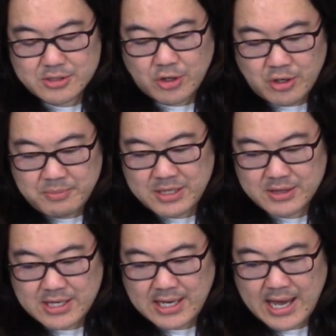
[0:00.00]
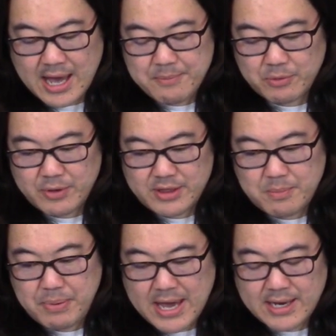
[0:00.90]
tournament thing happened, when
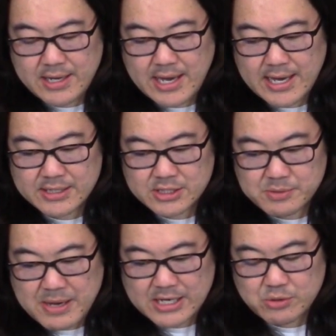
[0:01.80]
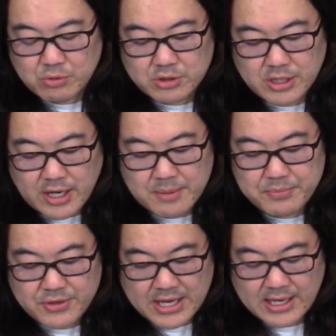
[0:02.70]
the Panda and the Smash World
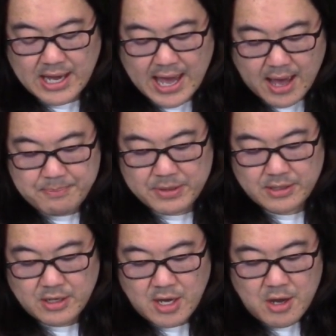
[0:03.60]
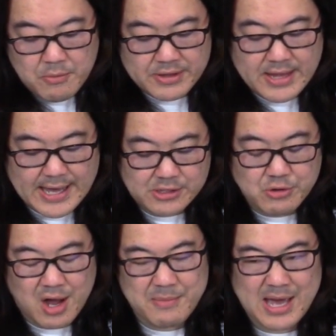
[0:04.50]
Cup thing happened, when that
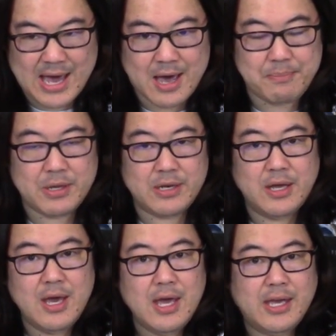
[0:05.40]
drama happened,